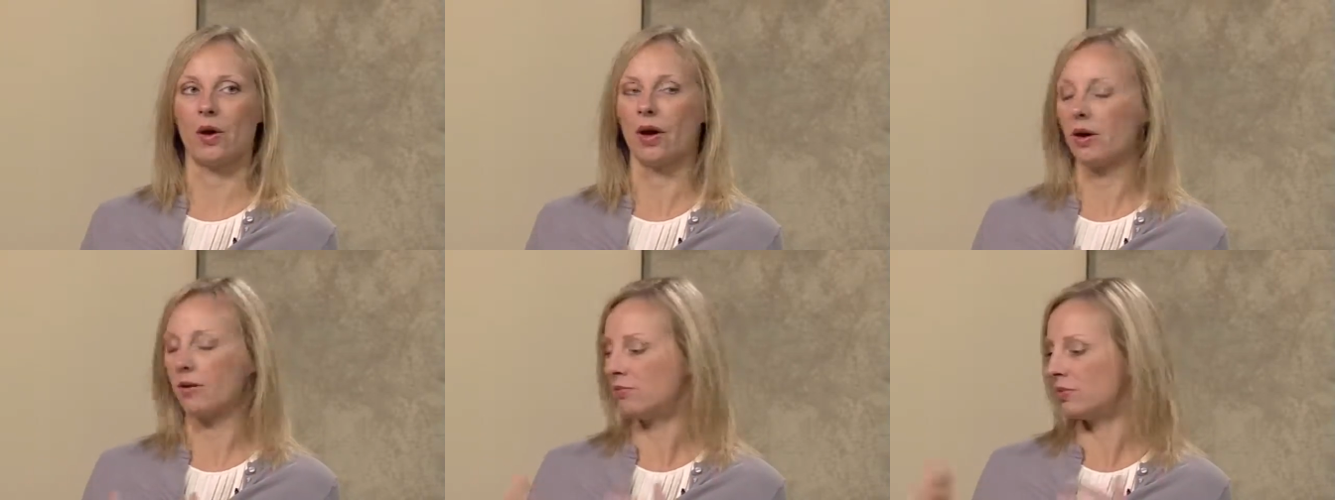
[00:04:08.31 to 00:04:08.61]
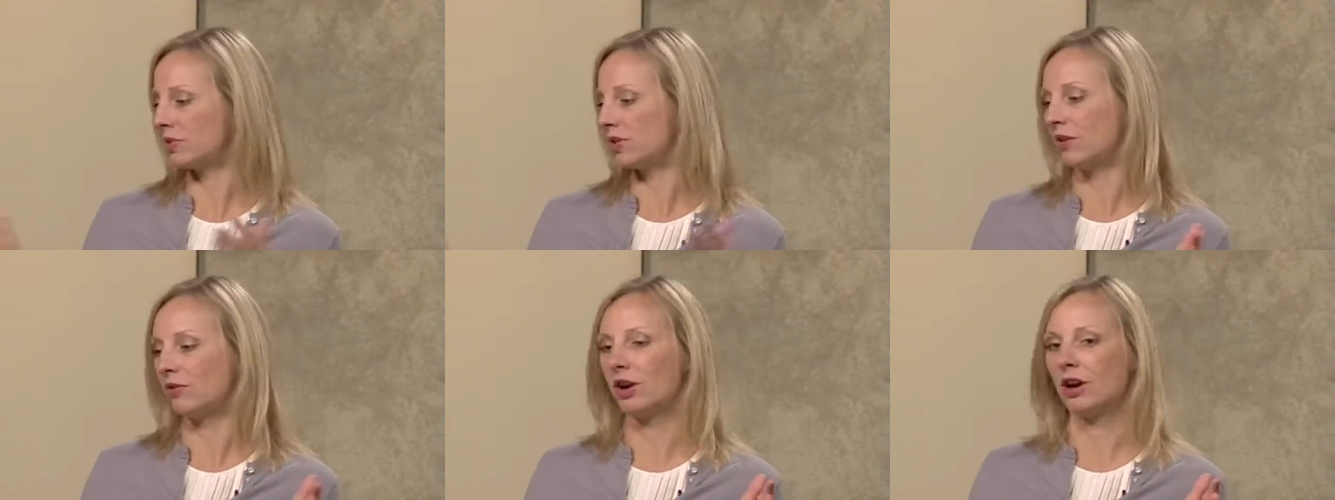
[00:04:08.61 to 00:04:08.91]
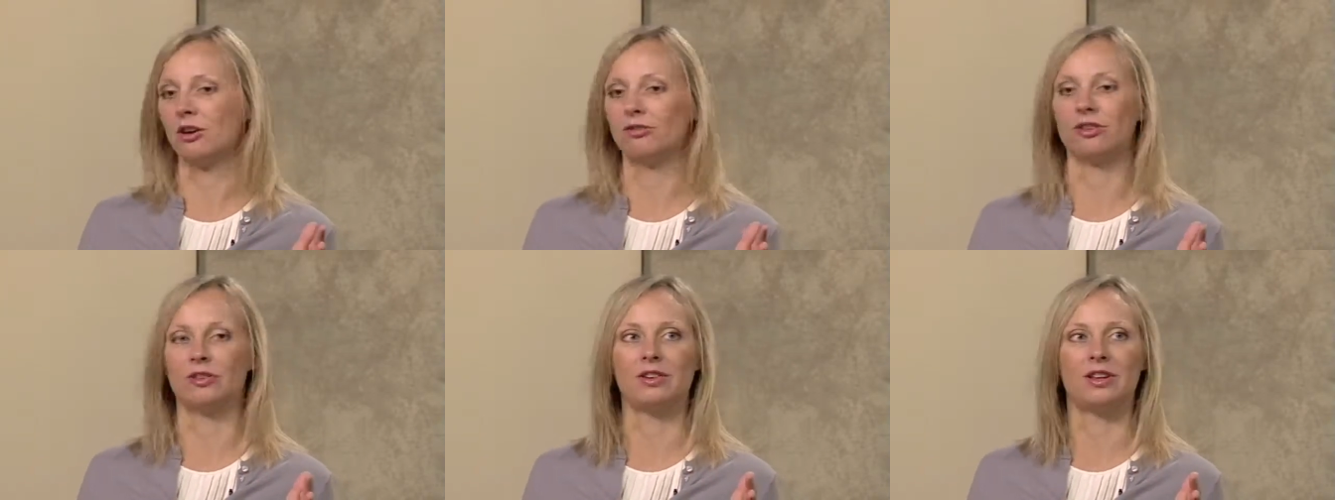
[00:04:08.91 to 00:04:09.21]
uh,
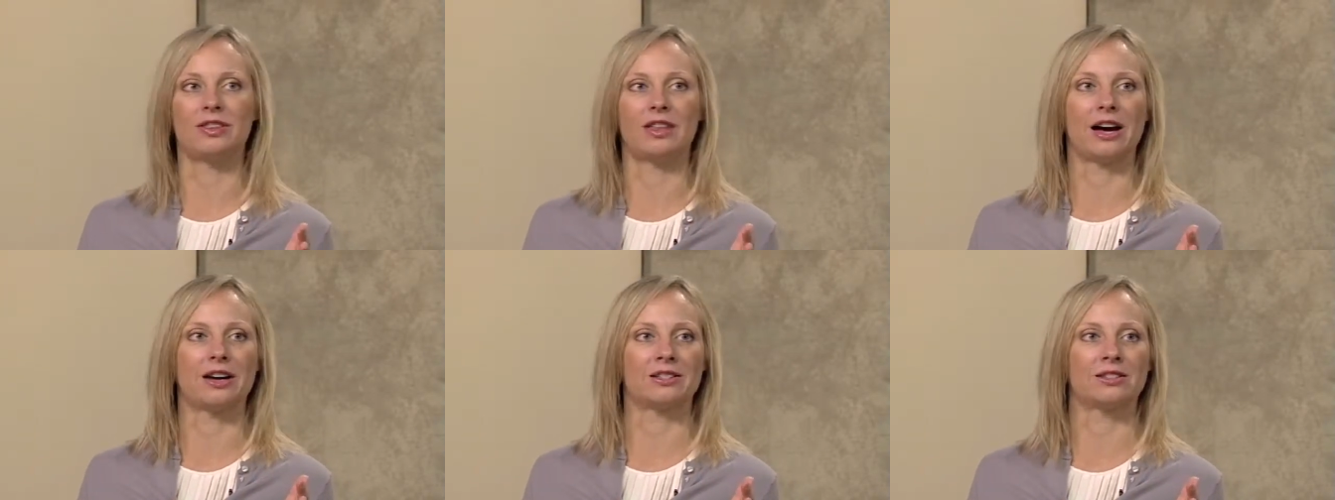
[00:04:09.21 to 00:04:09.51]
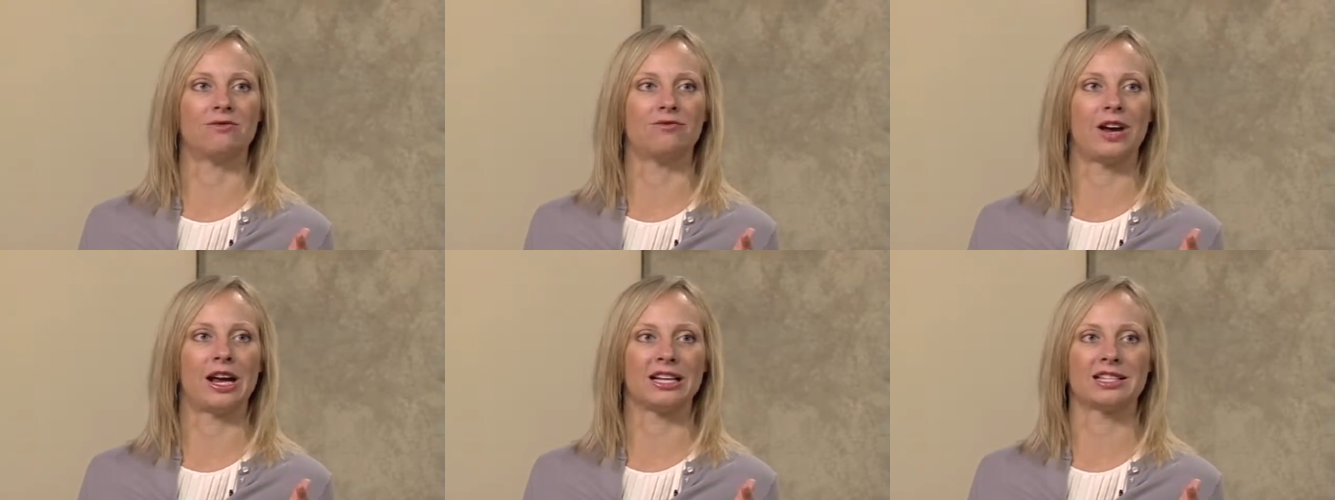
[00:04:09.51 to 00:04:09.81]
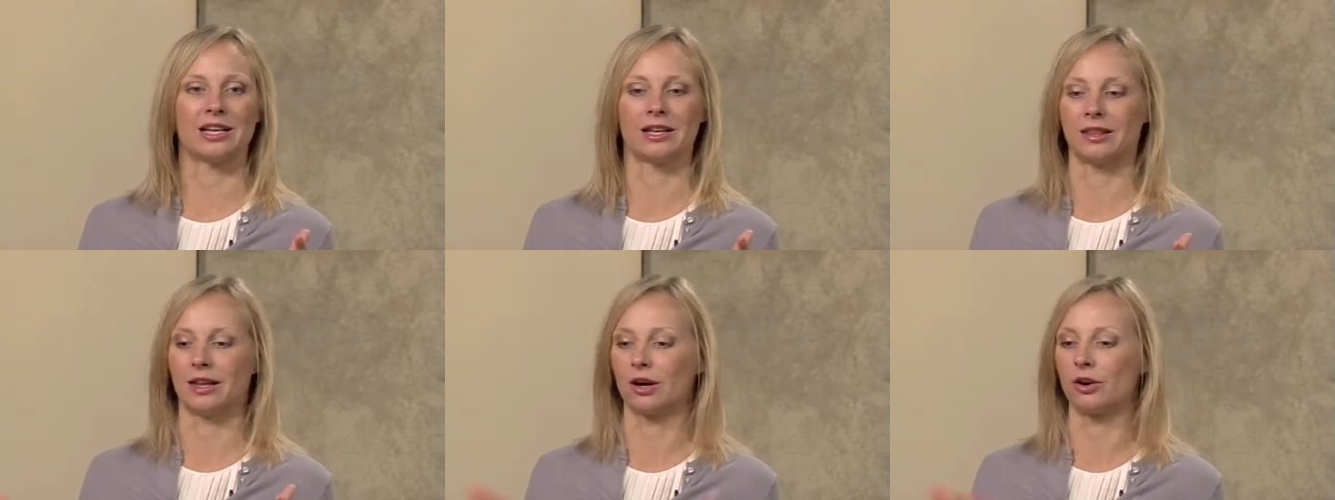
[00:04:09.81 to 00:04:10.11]
750,000 fans
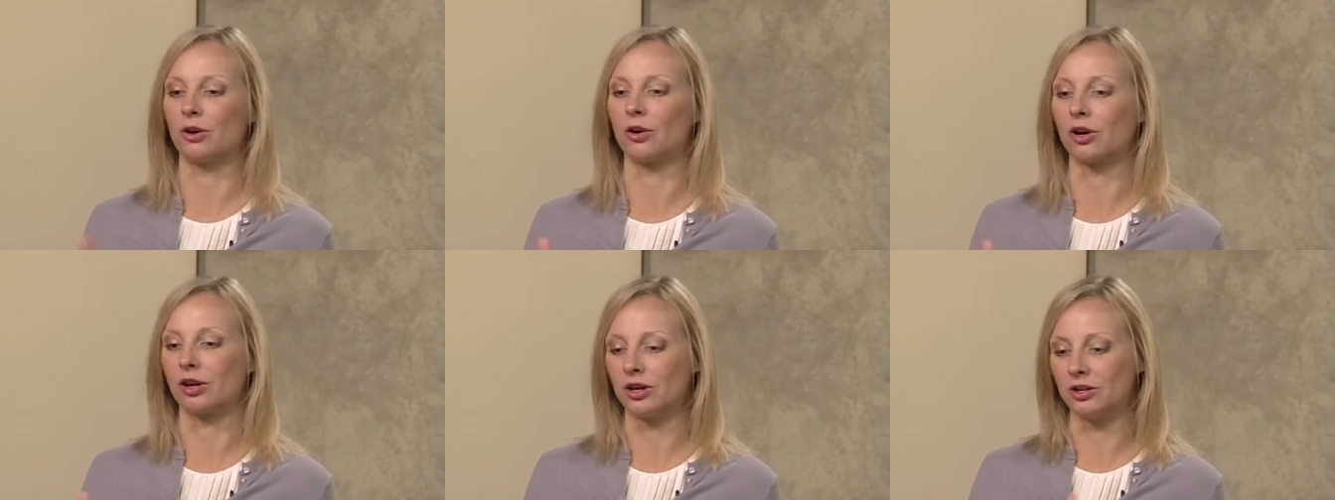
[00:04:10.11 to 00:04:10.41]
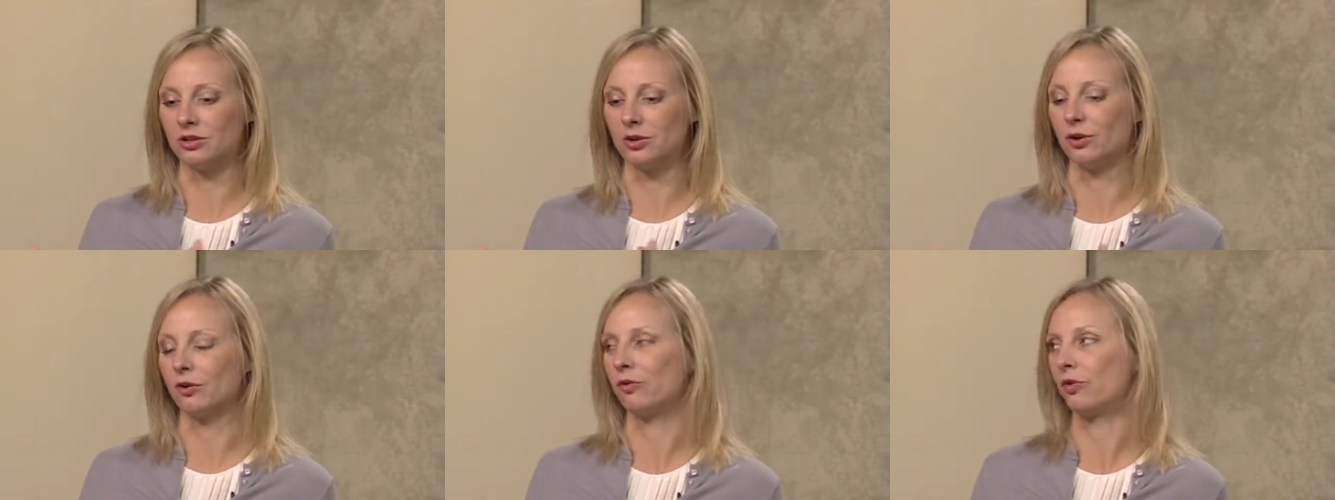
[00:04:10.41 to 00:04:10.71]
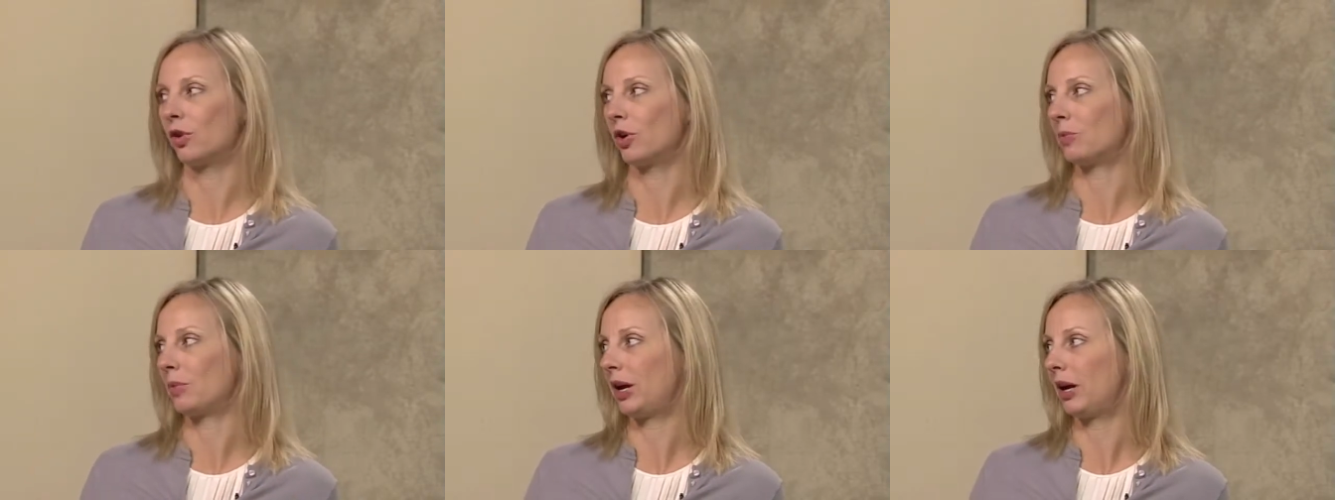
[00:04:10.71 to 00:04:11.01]
out there who are going to do it
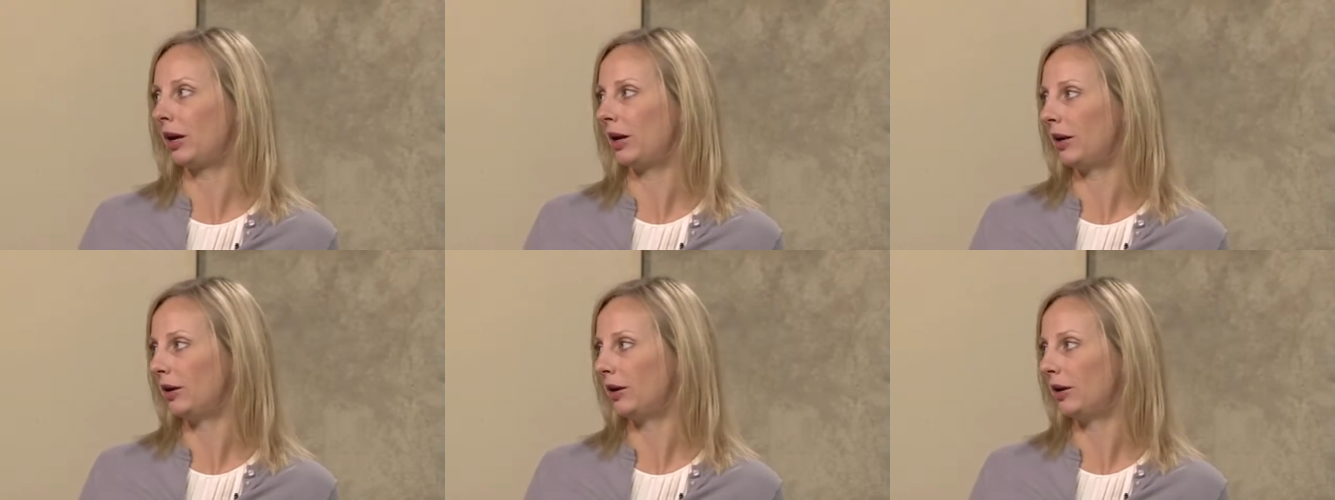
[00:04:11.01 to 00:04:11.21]
for me.